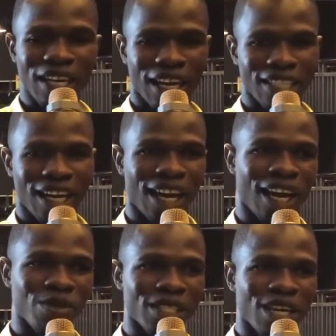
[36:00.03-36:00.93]
as an
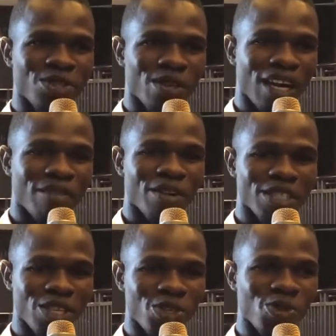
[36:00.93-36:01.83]
accountant today, I've got
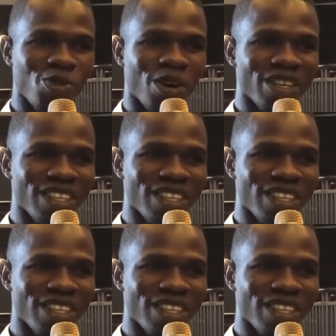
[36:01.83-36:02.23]
a new word,